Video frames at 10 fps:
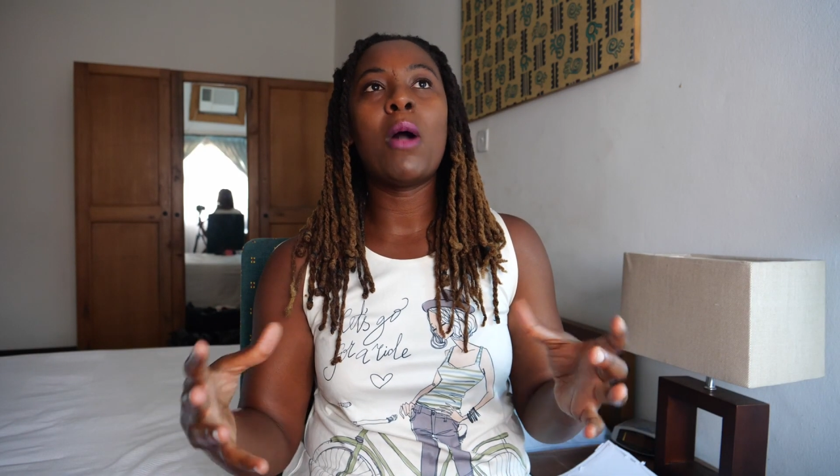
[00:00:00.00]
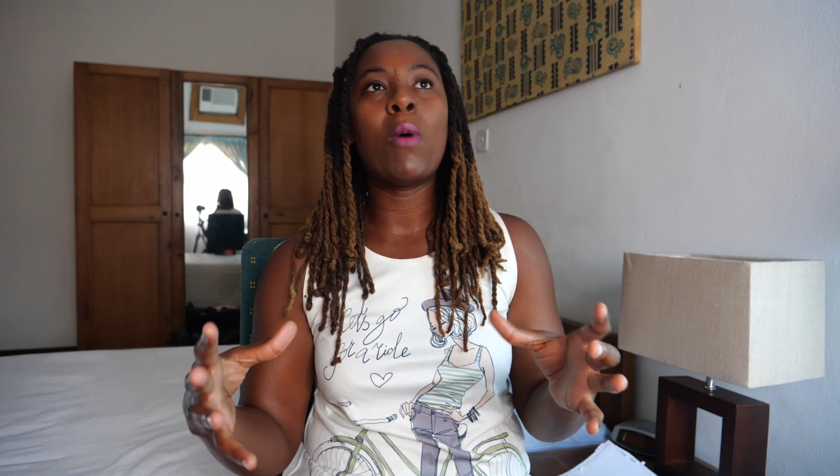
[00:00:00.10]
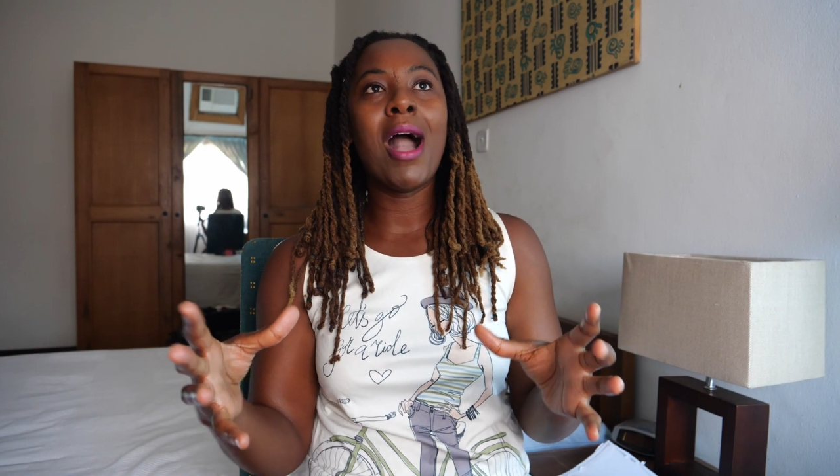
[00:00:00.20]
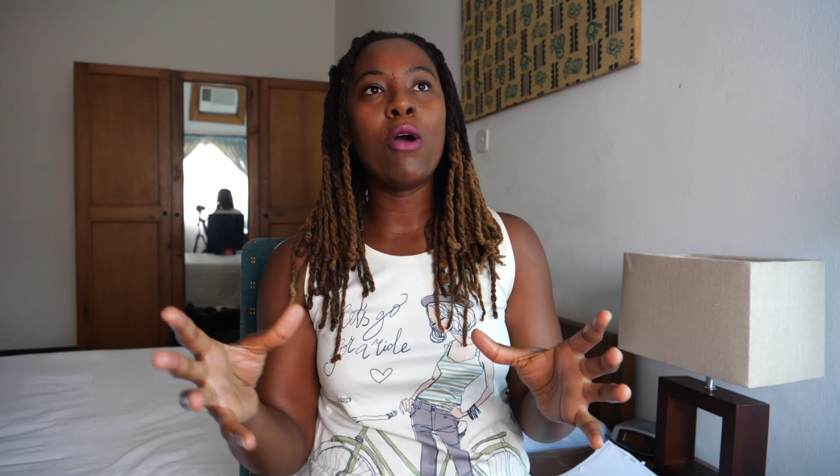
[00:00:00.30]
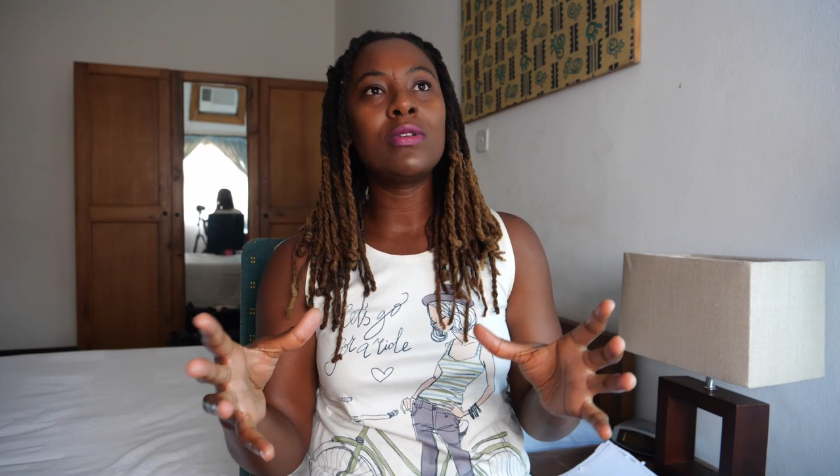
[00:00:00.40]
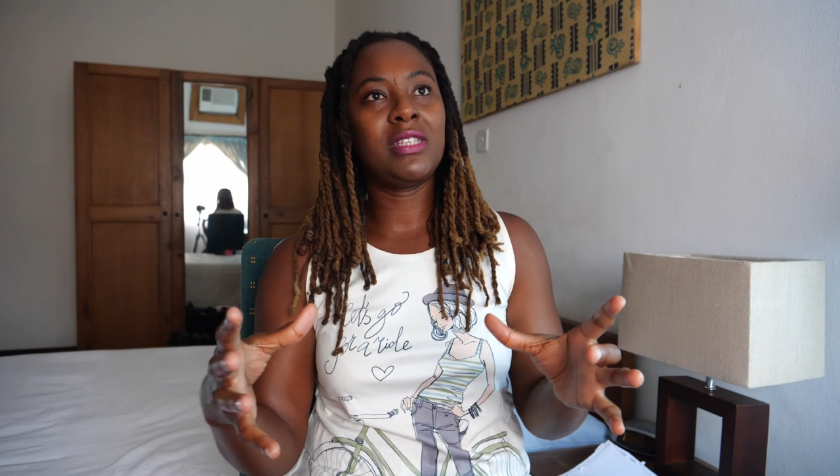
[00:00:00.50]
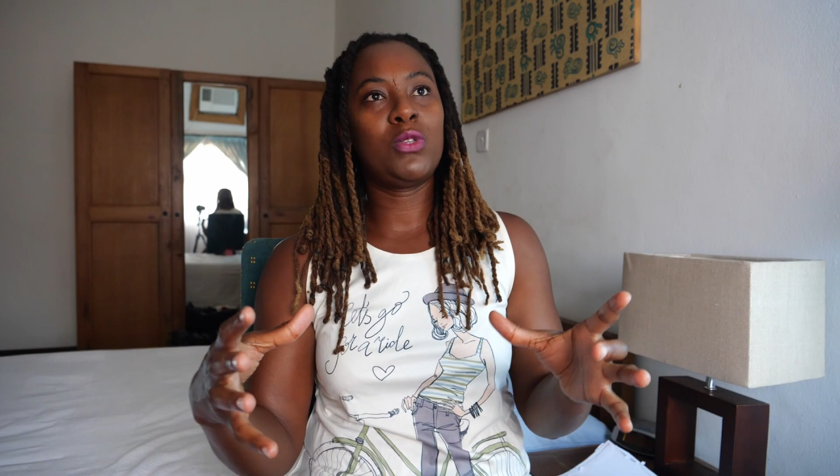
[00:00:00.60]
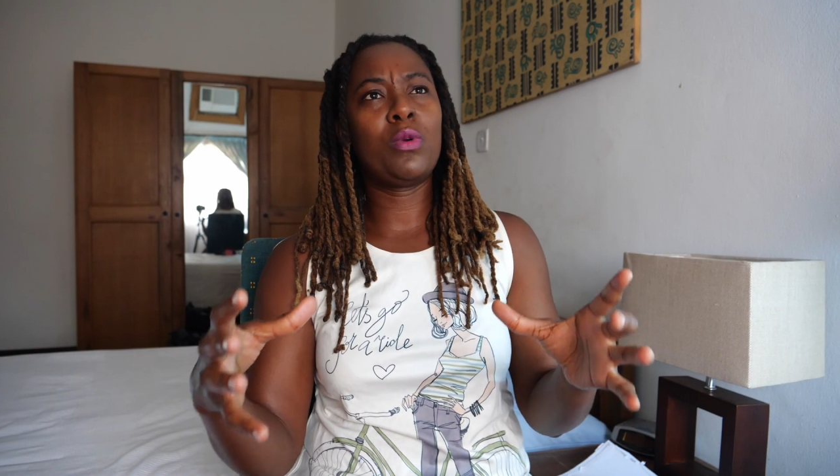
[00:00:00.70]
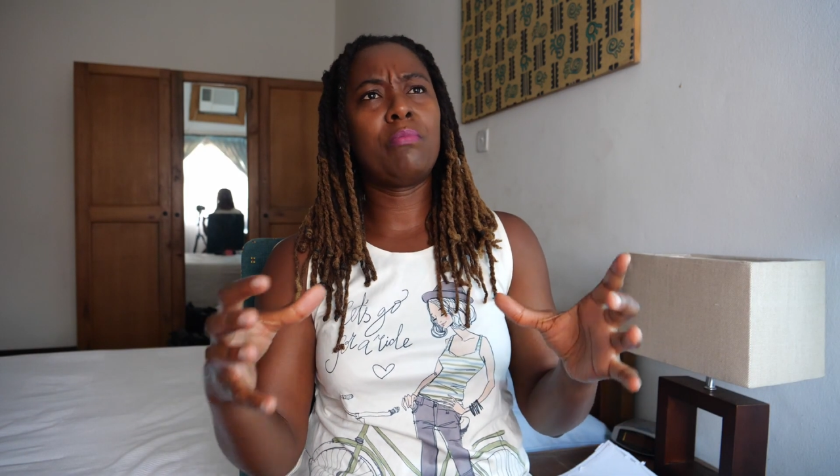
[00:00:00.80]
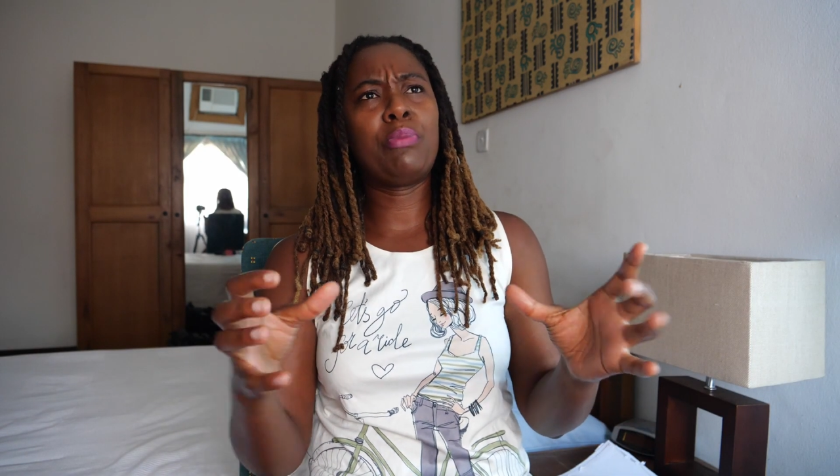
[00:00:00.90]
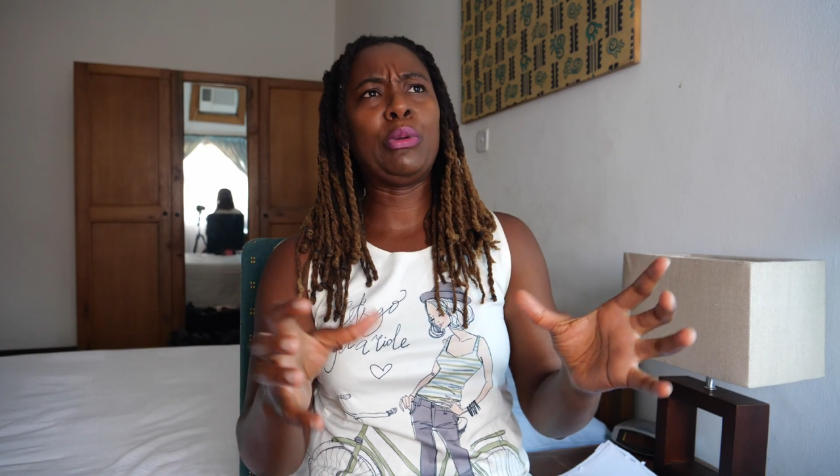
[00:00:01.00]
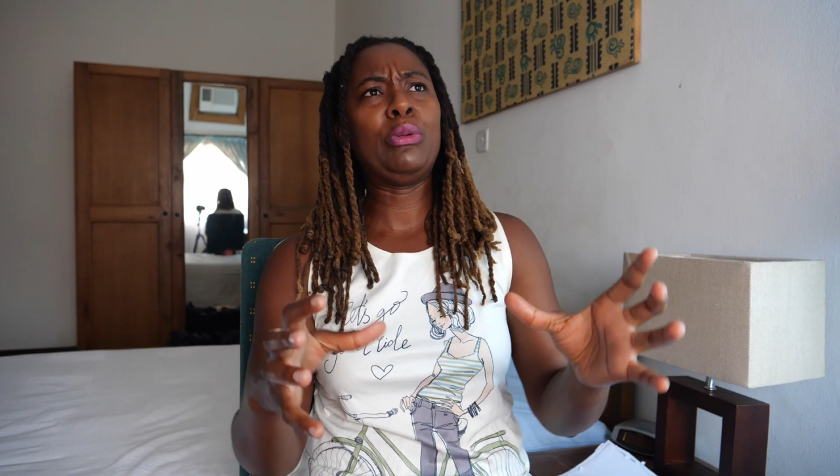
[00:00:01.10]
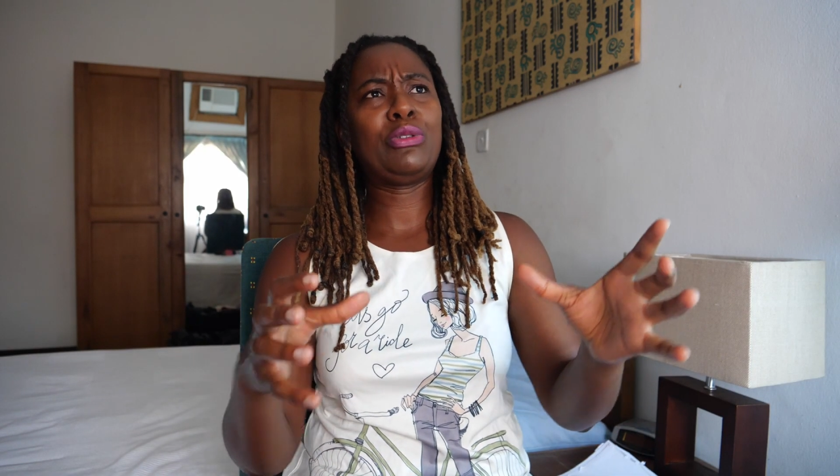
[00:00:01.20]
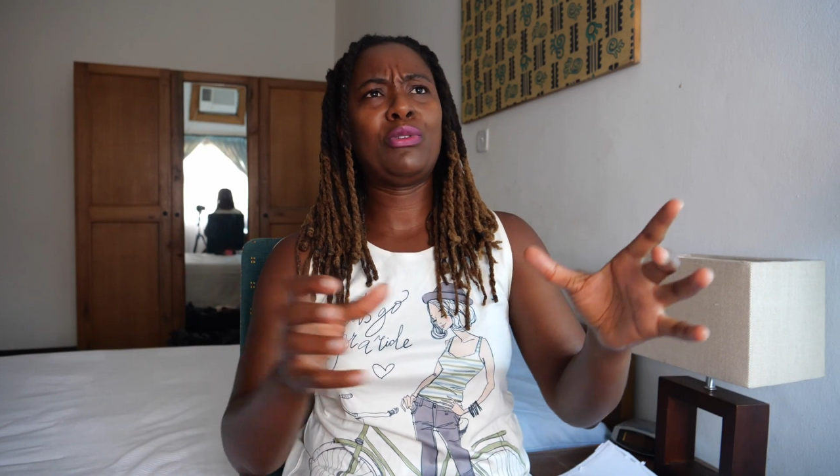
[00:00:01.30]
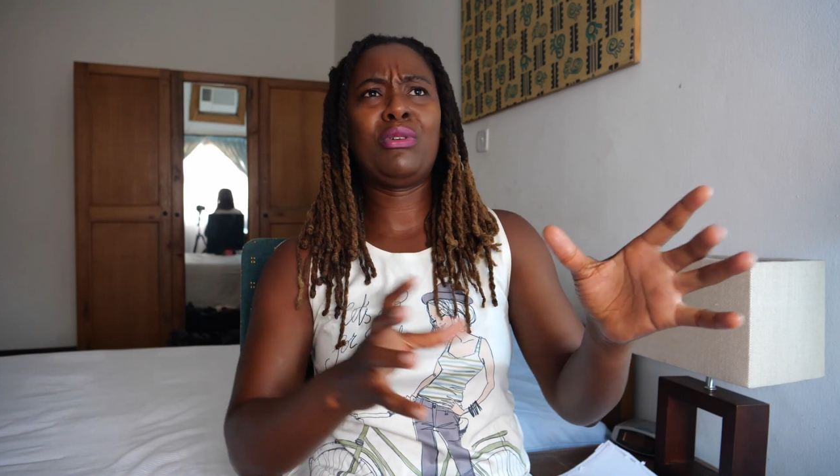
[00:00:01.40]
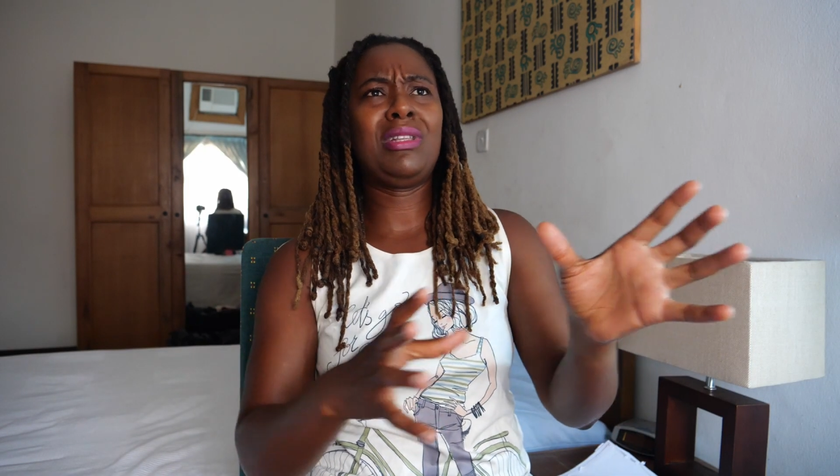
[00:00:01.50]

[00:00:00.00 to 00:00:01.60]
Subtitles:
how houses were built